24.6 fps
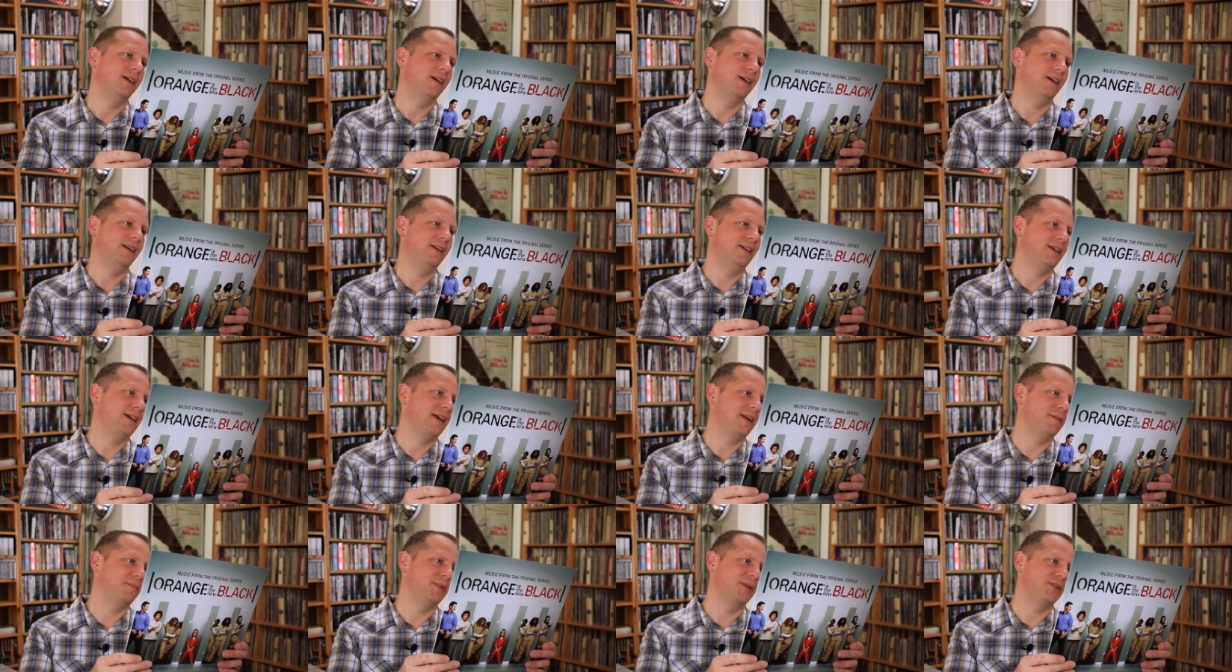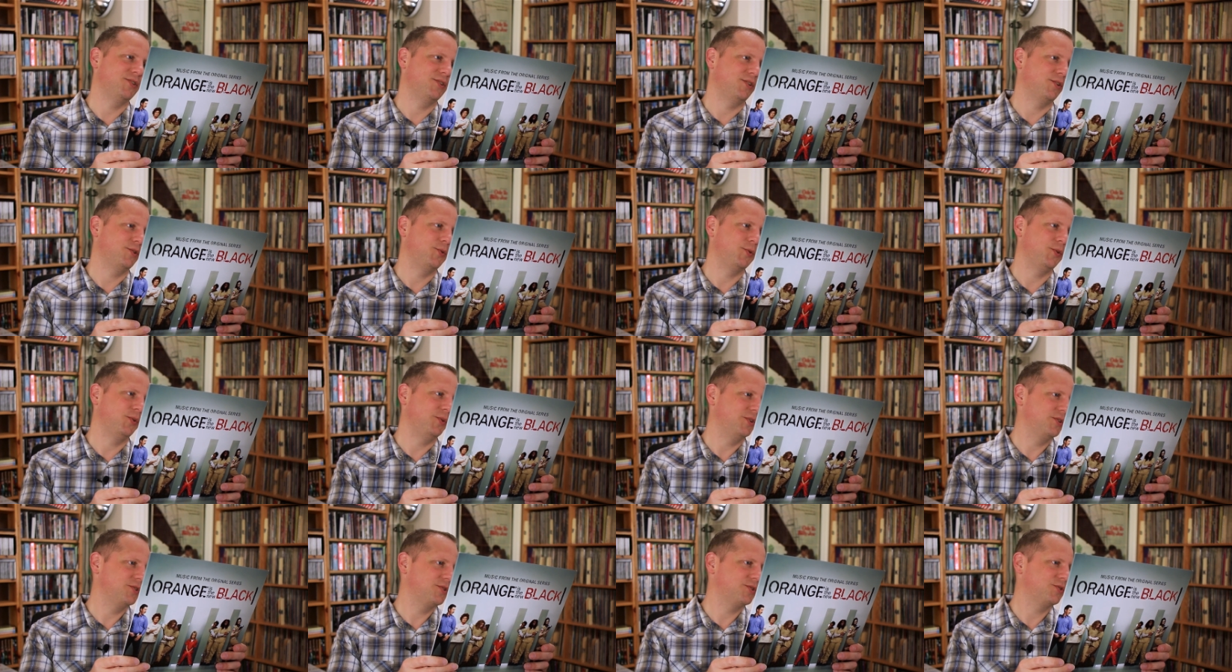uh, you got a bunch of
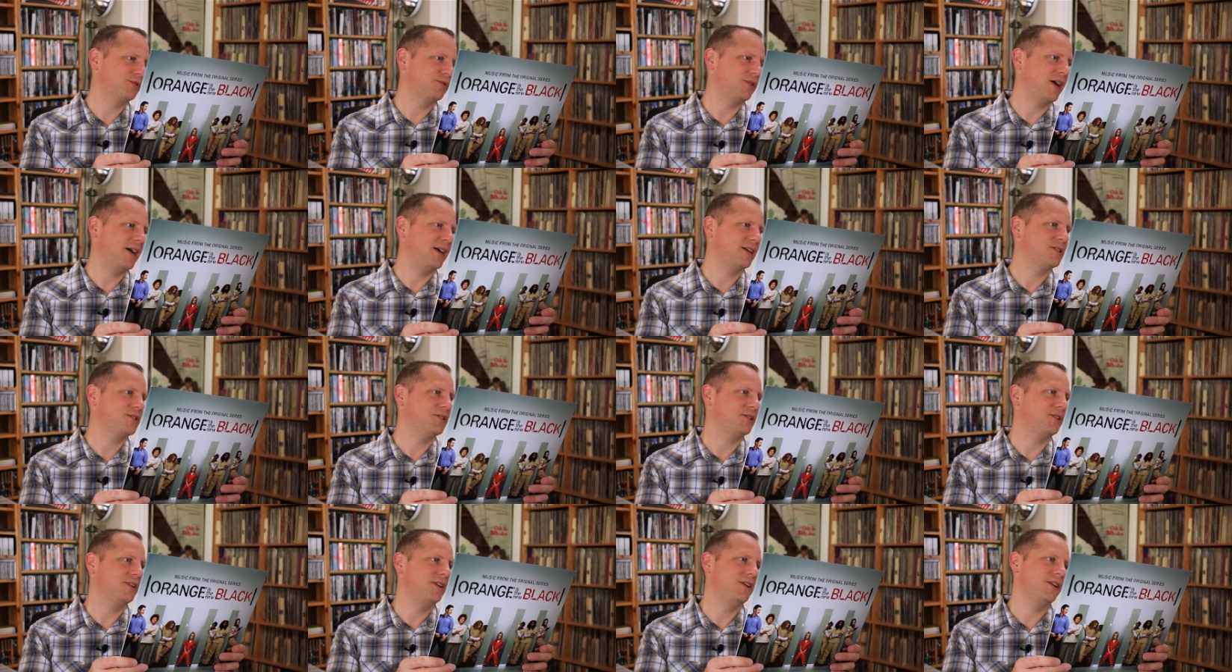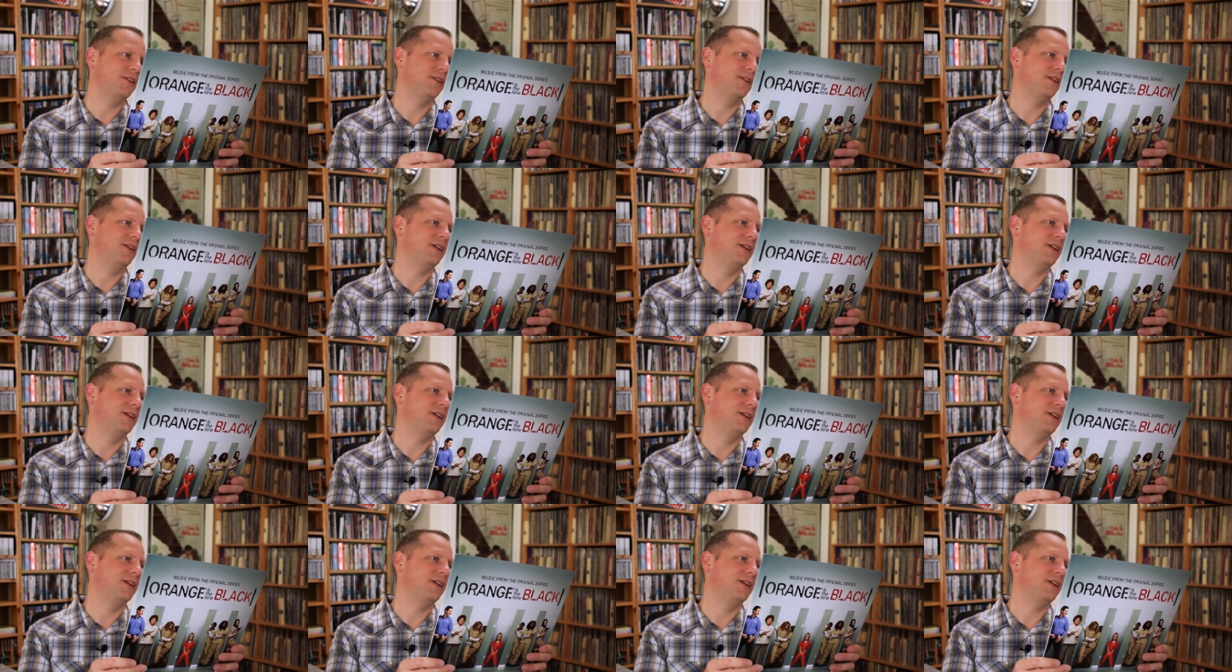cool. just tracks on here.